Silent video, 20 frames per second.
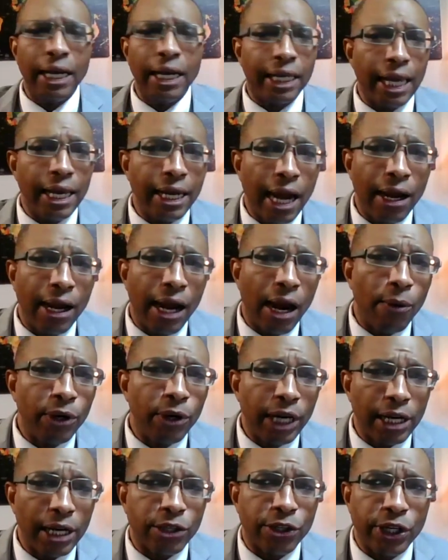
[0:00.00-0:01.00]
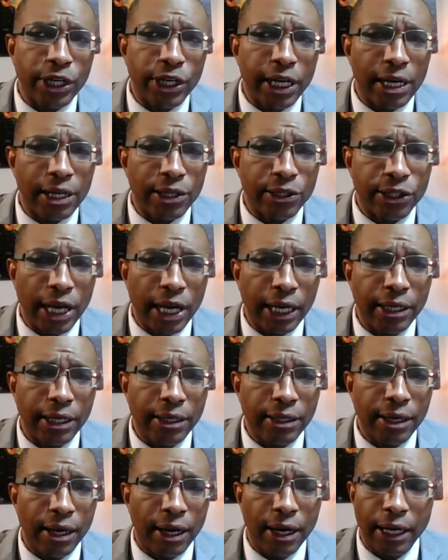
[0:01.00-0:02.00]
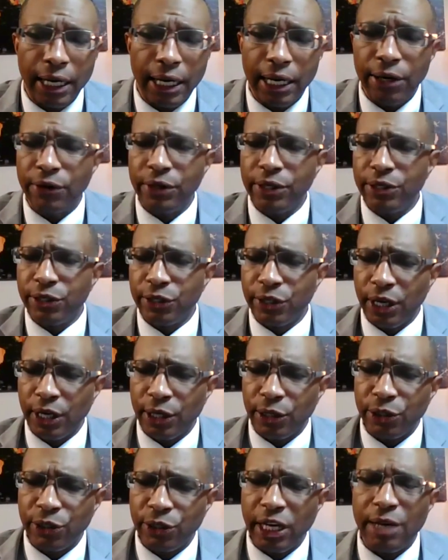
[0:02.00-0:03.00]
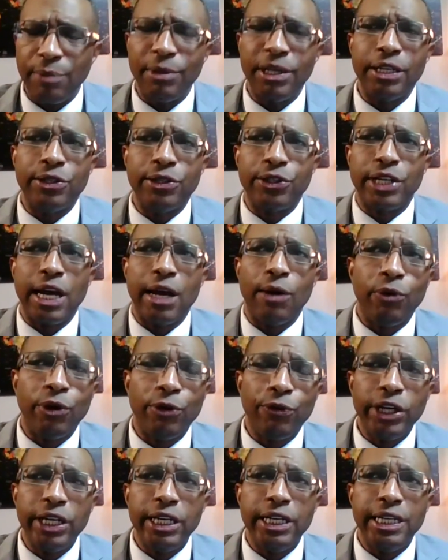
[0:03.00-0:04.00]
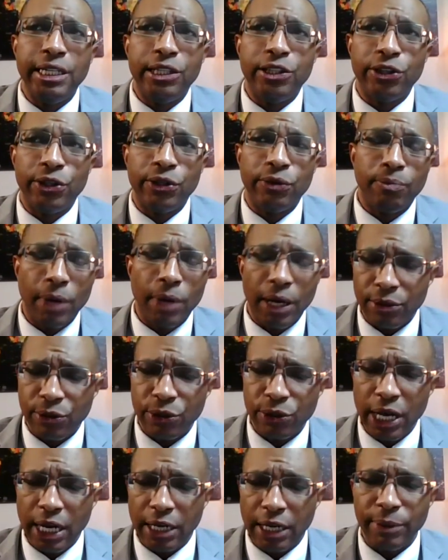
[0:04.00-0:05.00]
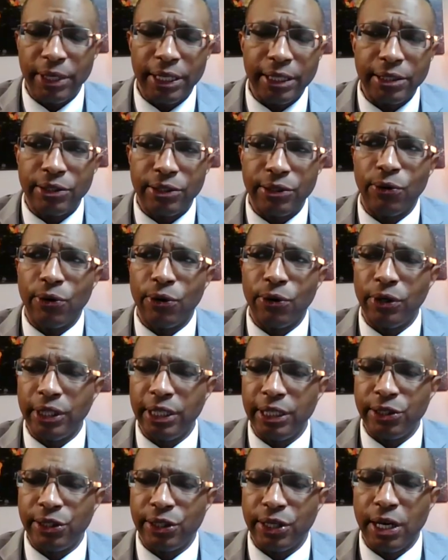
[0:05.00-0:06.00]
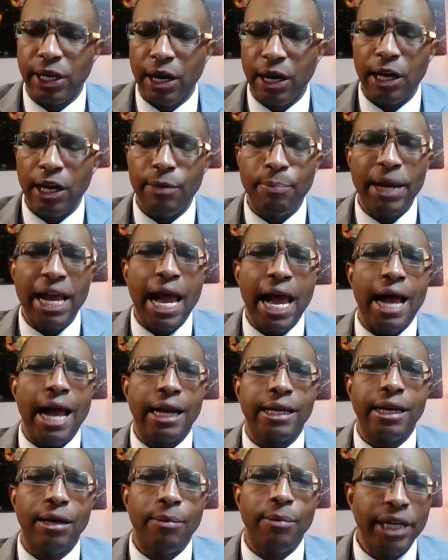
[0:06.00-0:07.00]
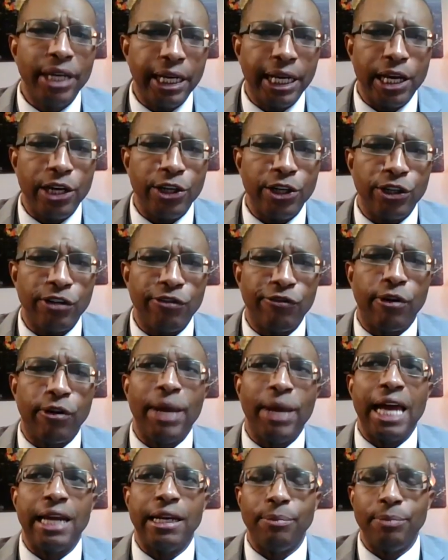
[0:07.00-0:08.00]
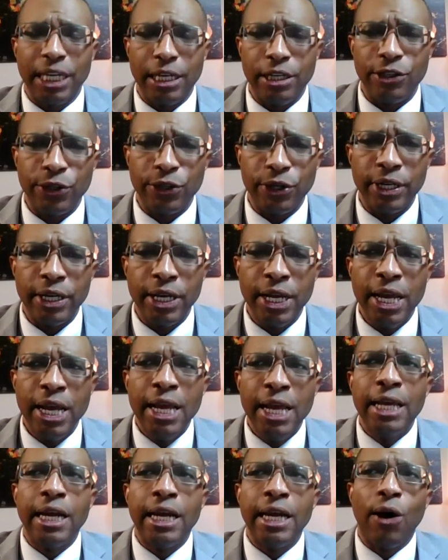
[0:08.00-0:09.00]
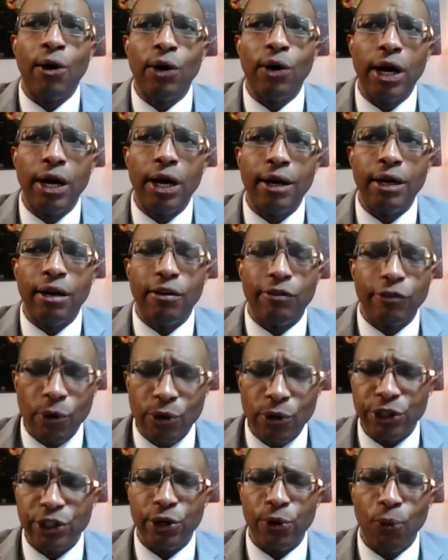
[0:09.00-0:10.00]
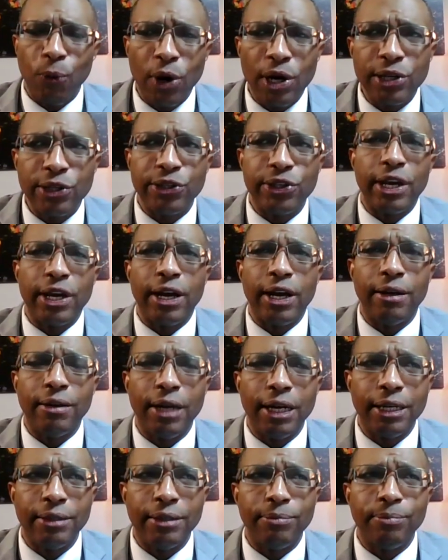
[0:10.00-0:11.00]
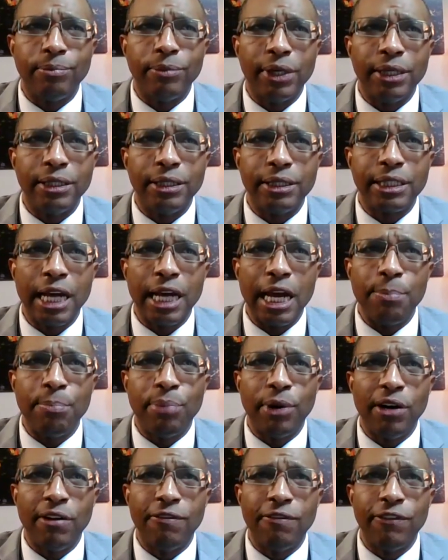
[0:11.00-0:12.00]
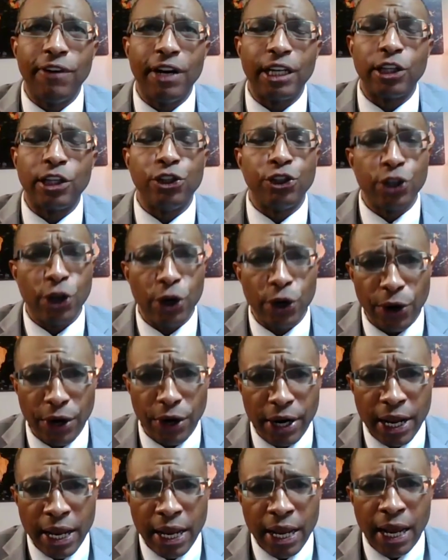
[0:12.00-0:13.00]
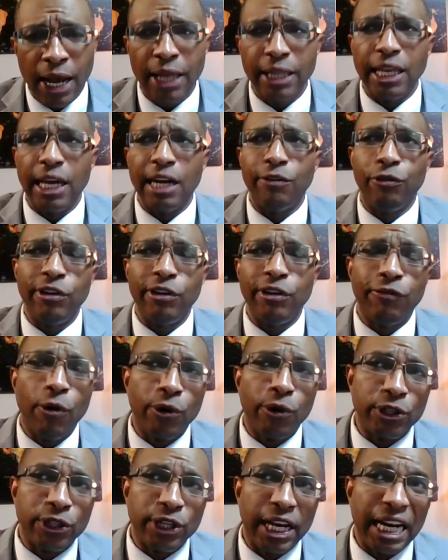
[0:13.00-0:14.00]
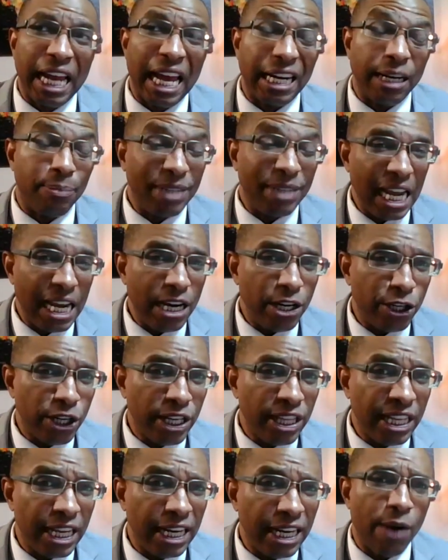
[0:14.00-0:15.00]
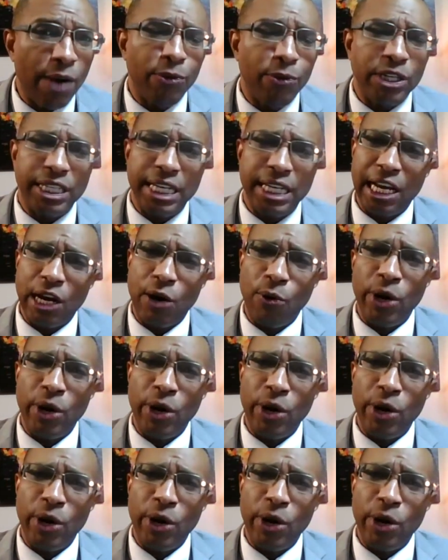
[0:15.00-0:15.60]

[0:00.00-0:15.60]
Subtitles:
Again, I would actually second Aaron's statement, is that we really need to segment, or at least unpack mitigation from adaptation. Now, of course, there was the type of concern that if we focus on adaptation, then that would take